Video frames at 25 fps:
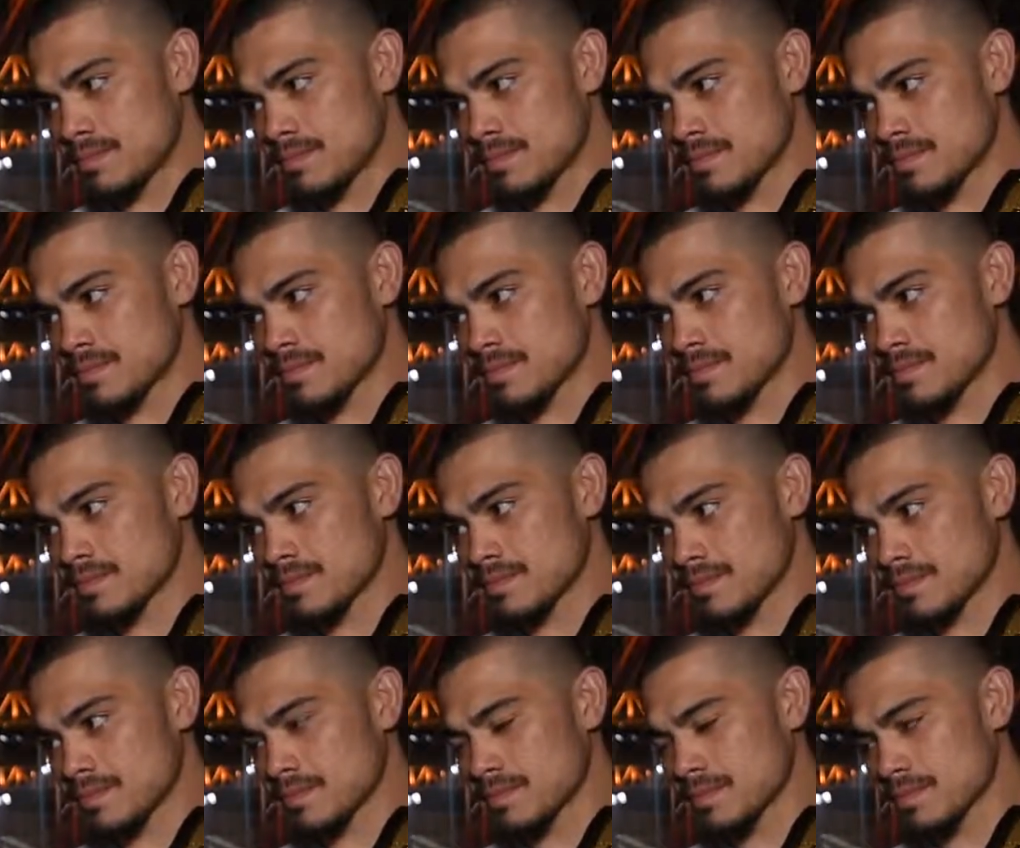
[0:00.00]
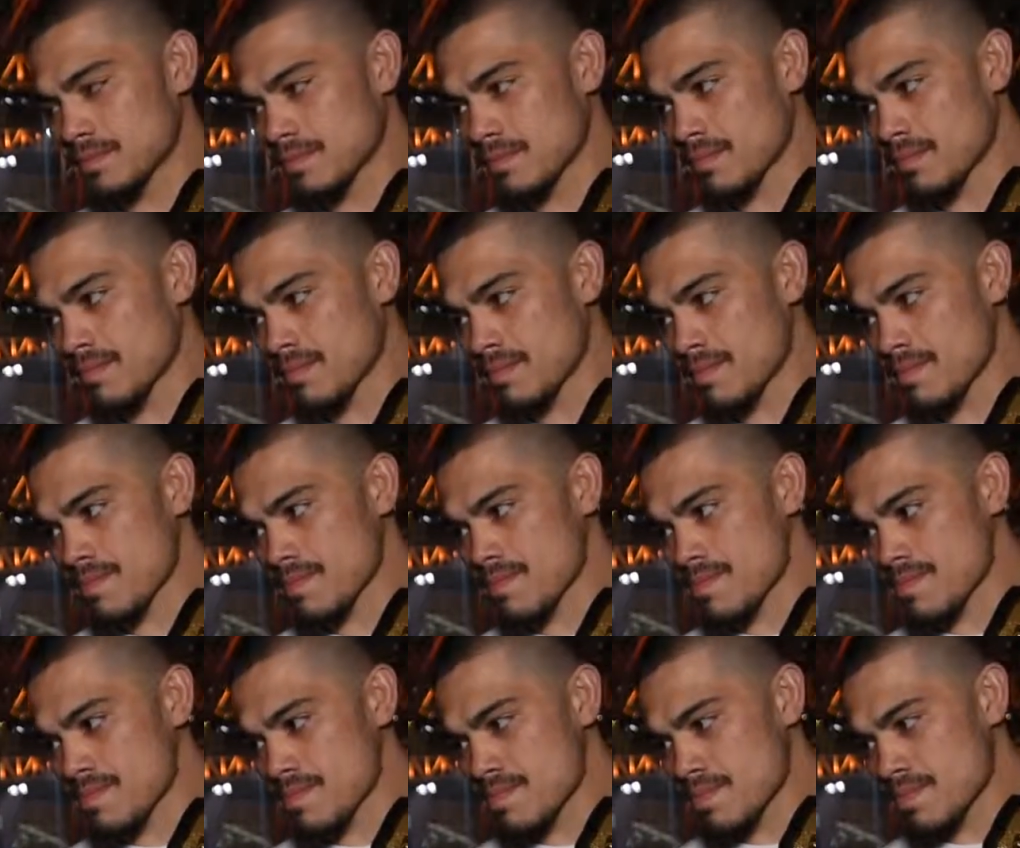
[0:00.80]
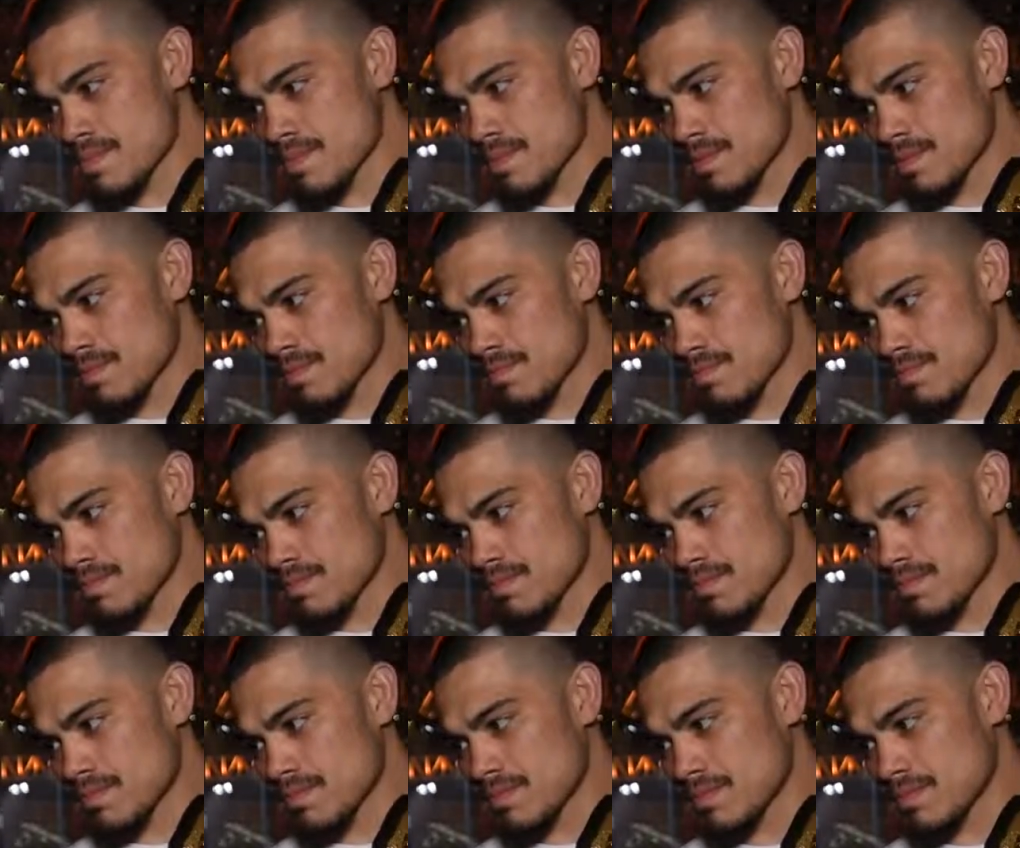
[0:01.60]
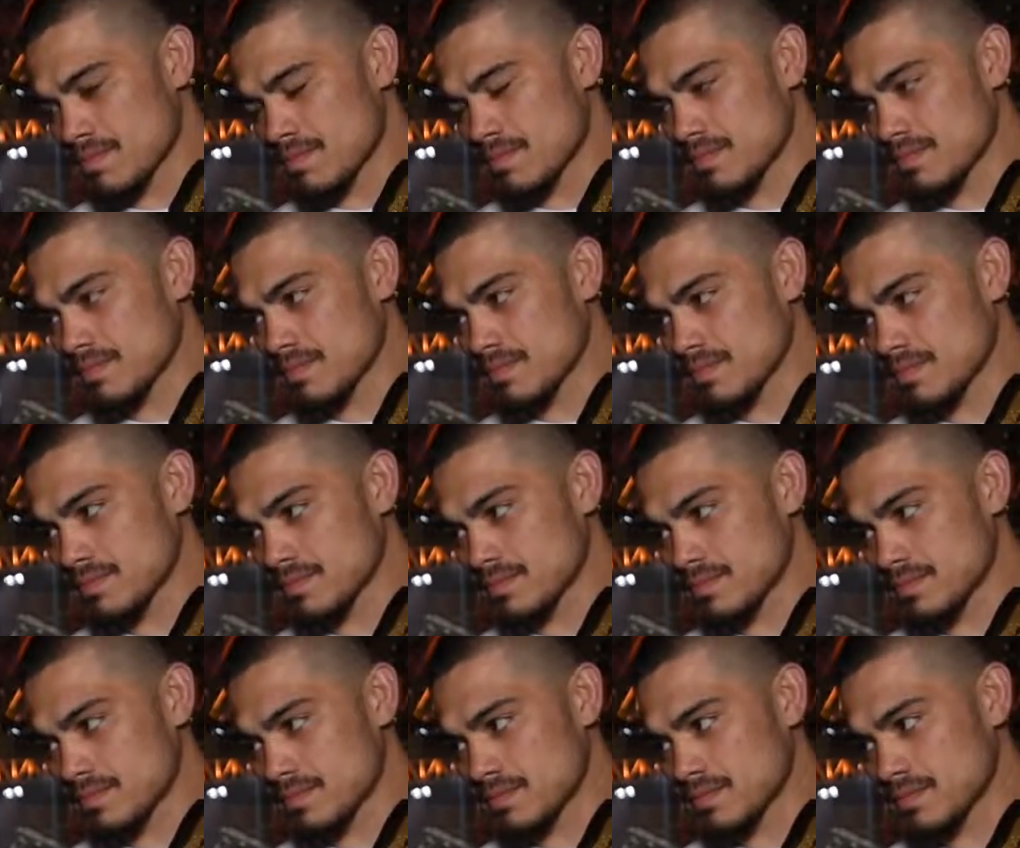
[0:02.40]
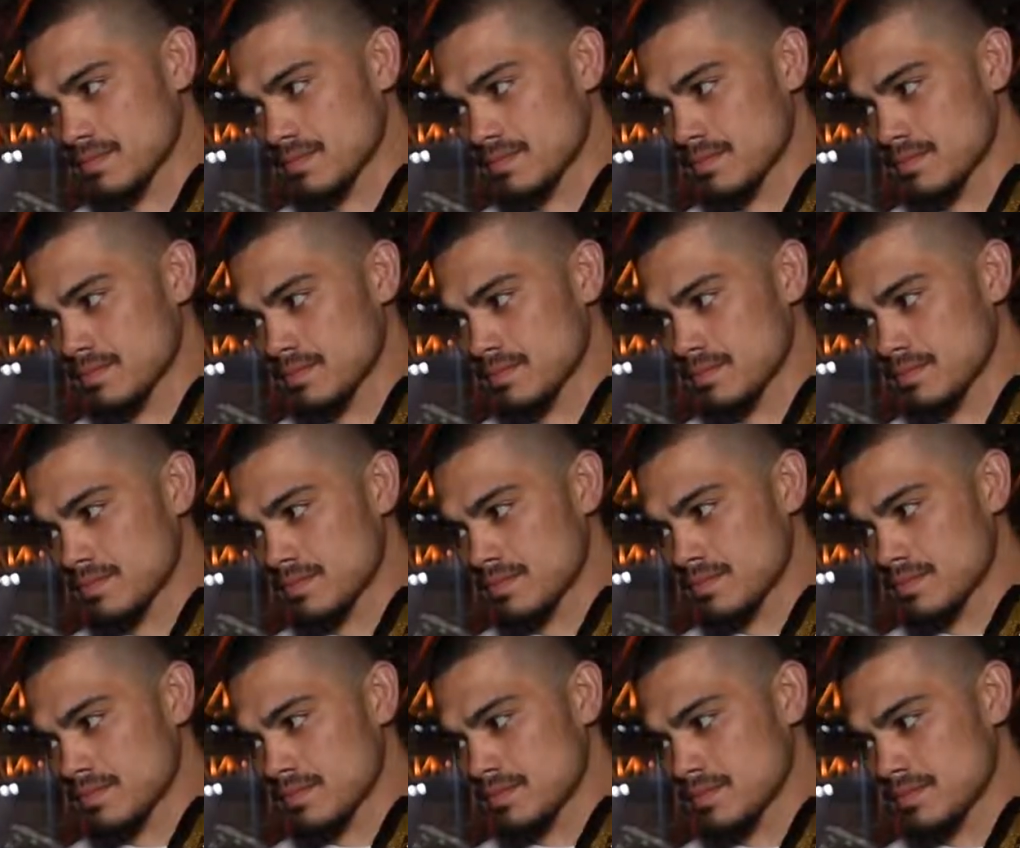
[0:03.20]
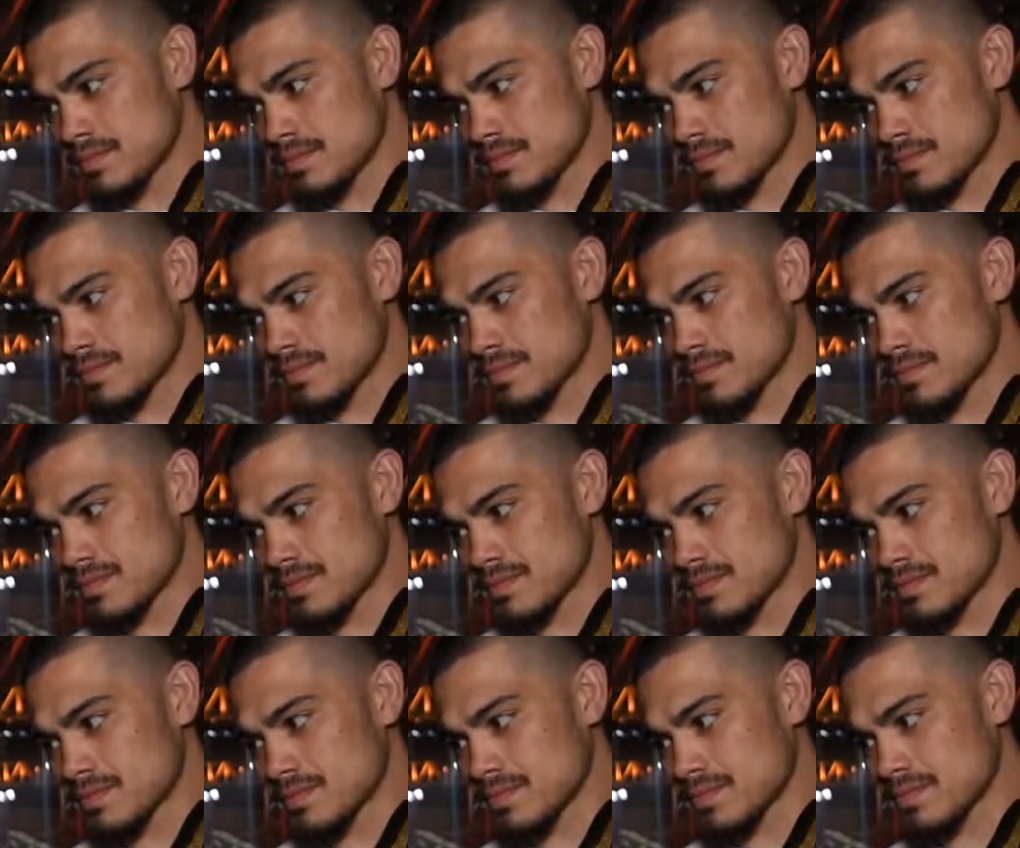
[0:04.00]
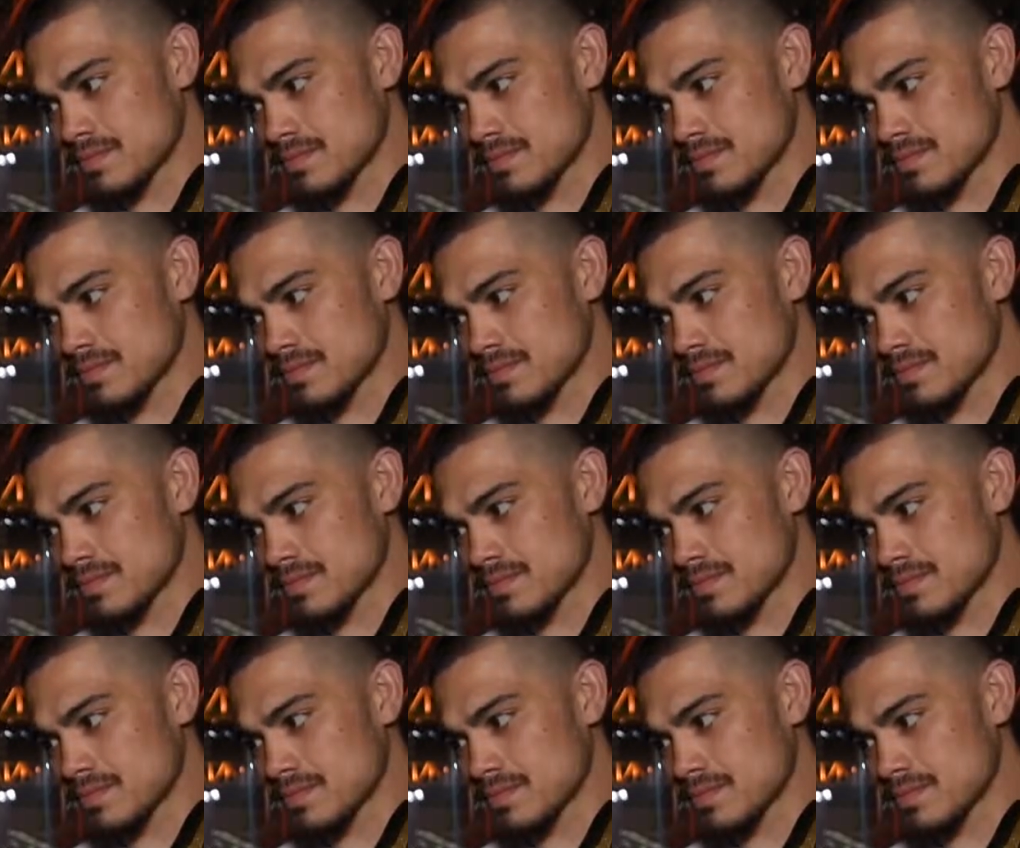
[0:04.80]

The person shown says nothing.